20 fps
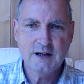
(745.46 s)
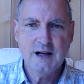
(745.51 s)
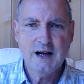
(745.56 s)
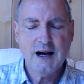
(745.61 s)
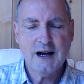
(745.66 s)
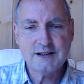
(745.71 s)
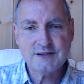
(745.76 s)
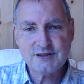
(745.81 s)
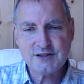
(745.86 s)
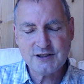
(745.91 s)

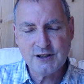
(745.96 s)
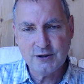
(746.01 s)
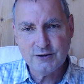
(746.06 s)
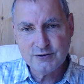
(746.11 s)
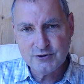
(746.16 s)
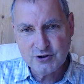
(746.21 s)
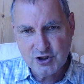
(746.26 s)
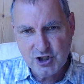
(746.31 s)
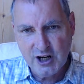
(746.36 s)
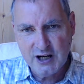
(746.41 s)
And so
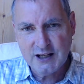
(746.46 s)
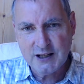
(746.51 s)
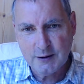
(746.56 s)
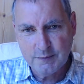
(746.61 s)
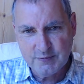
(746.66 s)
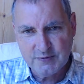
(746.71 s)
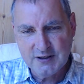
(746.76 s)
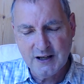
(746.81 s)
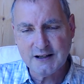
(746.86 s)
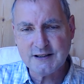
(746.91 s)

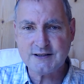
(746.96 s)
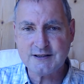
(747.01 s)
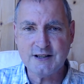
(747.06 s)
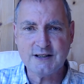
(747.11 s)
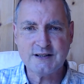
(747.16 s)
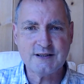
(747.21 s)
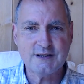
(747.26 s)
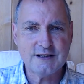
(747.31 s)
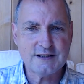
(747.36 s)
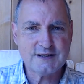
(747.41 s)
Jacob does
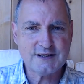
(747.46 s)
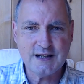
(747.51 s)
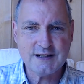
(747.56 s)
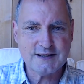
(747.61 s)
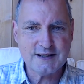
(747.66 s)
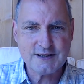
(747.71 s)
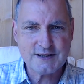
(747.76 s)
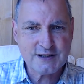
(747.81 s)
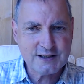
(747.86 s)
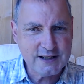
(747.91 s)
this, and it says
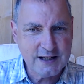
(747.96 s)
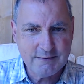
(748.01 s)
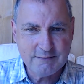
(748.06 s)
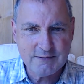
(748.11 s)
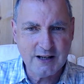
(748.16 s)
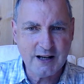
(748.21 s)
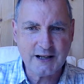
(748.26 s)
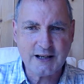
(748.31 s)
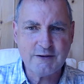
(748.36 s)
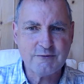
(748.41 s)
it seemed
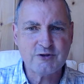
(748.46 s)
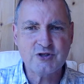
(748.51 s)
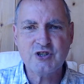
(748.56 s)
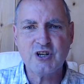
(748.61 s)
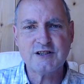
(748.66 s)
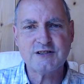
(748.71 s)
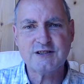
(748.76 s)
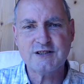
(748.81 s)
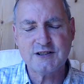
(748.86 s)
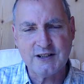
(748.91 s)
like it was
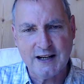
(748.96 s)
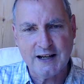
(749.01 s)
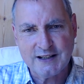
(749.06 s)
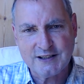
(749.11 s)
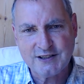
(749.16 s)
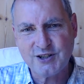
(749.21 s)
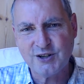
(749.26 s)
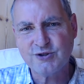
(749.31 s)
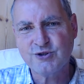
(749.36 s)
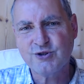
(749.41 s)
just a day,
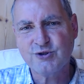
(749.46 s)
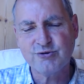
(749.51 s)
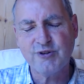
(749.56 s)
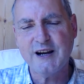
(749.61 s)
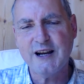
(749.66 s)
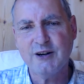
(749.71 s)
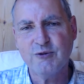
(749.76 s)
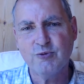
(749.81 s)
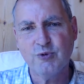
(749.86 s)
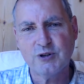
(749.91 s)
so
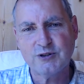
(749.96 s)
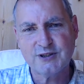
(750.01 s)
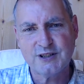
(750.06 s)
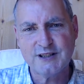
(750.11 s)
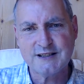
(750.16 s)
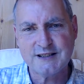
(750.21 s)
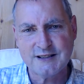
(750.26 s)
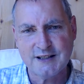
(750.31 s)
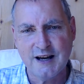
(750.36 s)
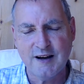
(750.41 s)
great was
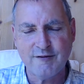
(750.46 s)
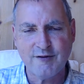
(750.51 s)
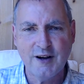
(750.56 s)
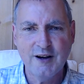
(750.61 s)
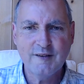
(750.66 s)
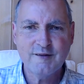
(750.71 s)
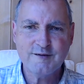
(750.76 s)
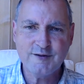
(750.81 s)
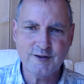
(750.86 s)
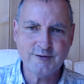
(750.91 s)
his love
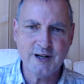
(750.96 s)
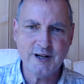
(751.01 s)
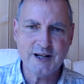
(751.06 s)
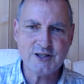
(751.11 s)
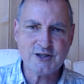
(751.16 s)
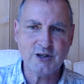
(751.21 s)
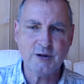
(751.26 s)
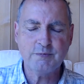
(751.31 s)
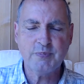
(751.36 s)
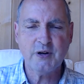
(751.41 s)
for
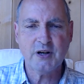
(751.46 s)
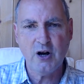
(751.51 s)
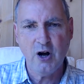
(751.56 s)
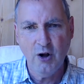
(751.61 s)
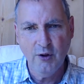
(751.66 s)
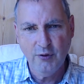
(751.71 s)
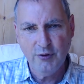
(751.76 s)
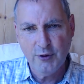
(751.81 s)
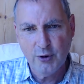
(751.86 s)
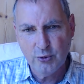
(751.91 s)
Rachel. But
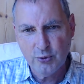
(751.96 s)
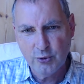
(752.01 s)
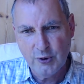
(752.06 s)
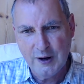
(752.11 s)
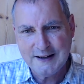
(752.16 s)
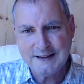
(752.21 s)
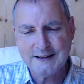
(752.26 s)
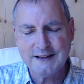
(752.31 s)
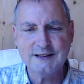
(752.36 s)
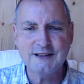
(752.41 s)
on the
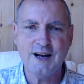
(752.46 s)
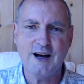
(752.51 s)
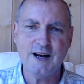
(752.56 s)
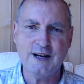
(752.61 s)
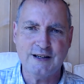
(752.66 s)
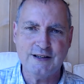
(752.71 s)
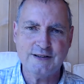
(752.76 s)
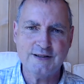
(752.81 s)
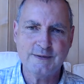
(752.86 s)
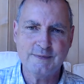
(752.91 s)
wedding
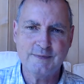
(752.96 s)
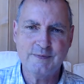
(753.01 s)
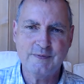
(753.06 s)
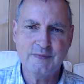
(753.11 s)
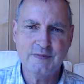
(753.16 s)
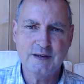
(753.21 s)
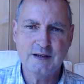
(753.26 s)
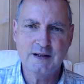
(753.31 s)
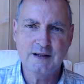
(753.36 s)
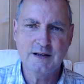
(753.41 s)
night,
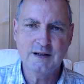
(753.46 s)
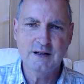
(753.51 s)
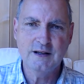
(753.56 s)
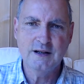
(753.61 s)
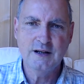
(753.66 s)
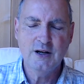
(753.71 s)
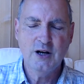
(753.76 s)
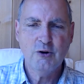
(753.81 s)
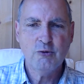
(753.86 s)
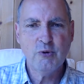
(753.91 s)

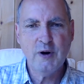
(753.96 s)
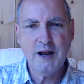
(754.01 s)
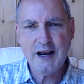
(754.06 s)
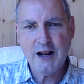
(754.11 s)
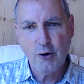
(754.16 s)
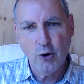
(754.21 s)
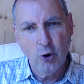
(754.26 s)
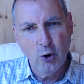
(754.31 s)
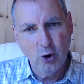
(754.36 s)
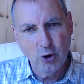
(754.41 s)
when
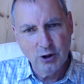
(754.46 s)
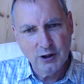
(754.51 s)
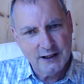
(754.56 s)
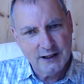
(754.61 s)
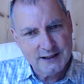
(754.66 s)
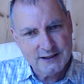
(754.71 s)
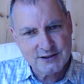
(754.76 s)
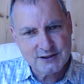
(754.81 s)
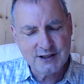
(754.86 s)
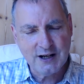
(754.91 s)
all
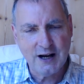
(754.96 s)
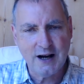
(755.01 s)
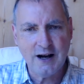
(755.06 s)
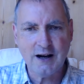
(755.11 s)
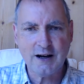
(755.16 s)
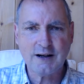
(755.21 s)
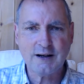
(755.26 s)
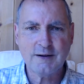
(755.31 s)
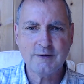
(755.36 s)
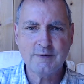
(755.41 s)
is dark,